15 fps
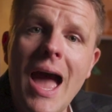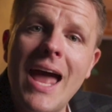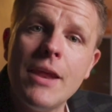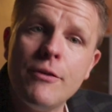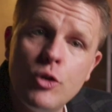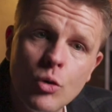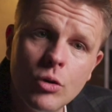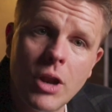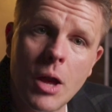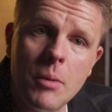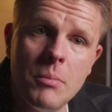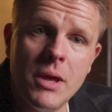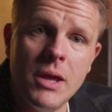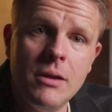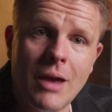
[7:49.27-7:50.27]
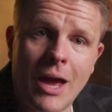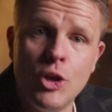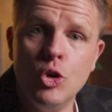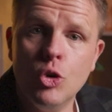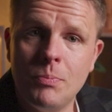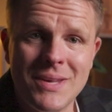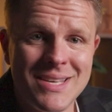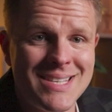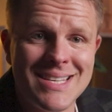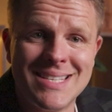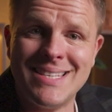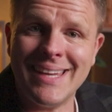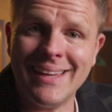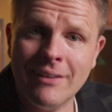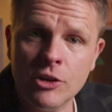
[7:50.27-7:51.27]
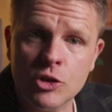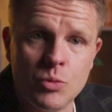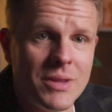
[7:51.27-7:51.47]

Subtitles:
And if you're like me and your business deals